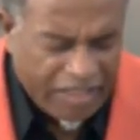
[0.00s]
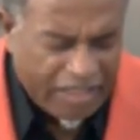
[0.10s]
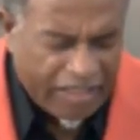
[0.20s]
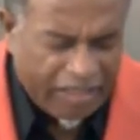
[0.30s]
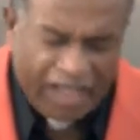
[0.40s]

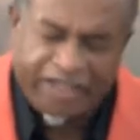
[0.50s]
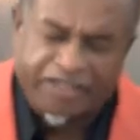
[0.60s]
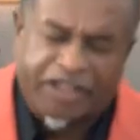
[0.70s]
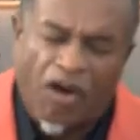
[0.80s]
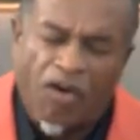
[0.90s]
let
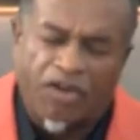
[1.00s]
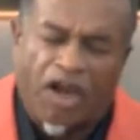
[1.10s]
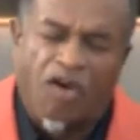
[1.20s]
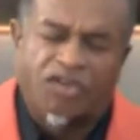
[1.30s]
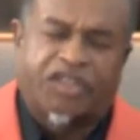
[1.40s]
us hold
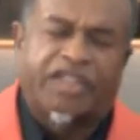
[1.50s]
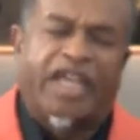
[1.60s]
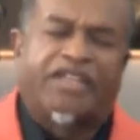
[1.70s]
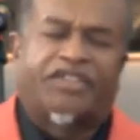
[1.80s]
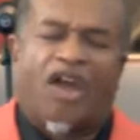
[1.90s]
on to
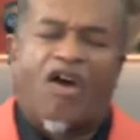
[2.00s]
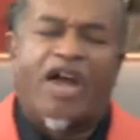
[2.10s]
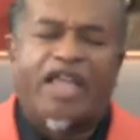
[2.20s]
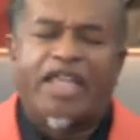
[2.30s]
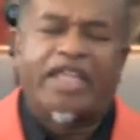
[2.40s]
that joy,
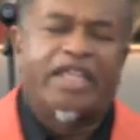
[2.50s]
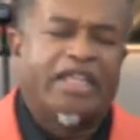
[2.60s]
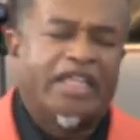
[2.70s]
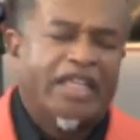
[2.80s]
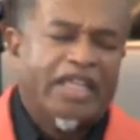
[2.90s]

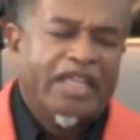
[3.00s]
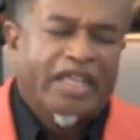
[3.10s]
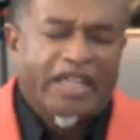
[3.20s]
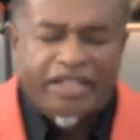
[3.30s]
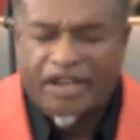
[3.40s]

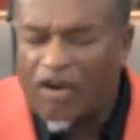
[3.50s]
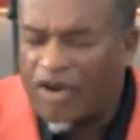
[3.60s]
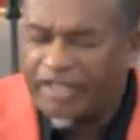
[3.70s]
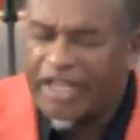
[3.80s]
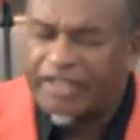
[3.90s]

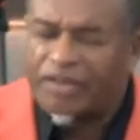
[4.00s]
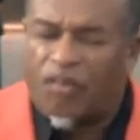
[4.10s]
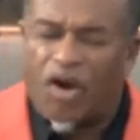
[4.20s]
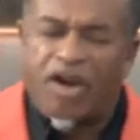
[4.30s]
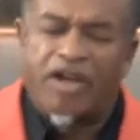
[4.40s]
knowing that the
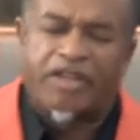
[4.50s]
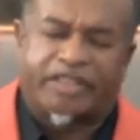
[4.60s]
world